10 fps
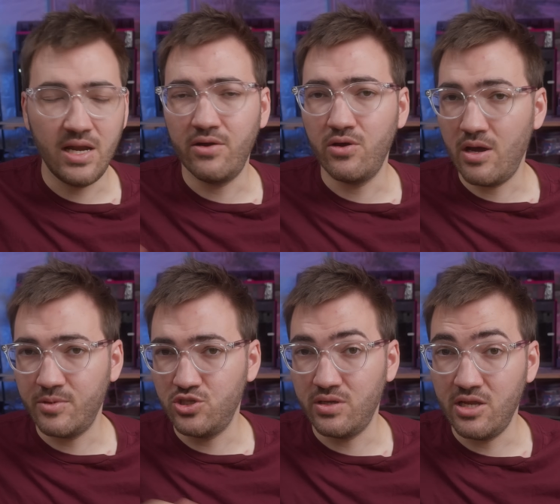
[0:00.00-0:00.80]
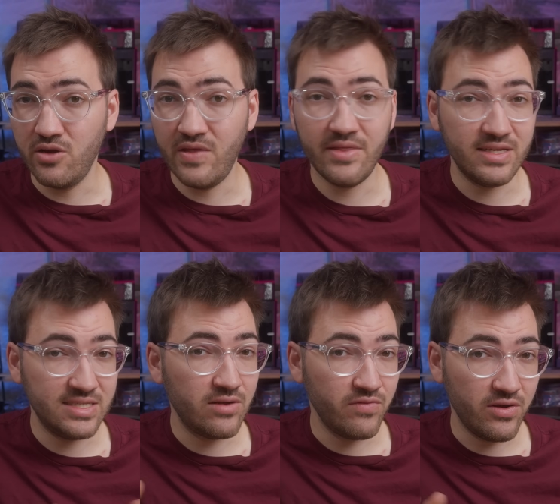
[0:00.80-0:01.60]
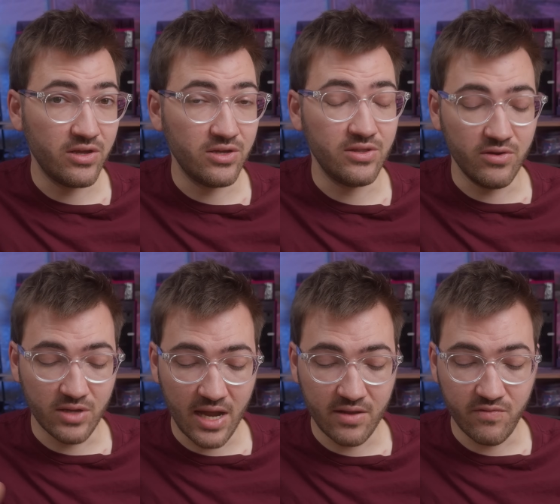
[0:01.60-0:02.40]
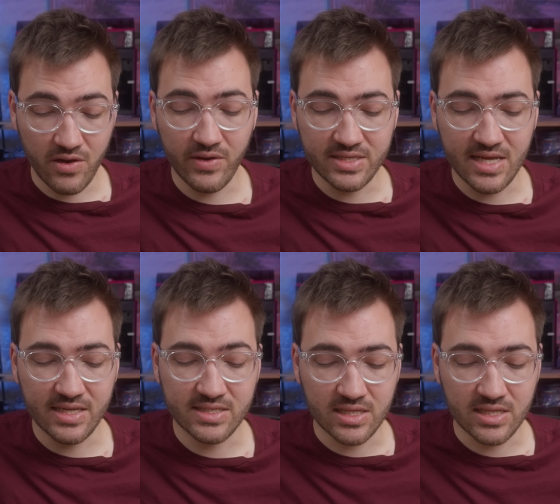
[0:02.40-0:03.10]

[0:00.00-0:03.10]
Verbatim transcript: I don't know how much you can hear of that. They sound very good. They're kind of very dense,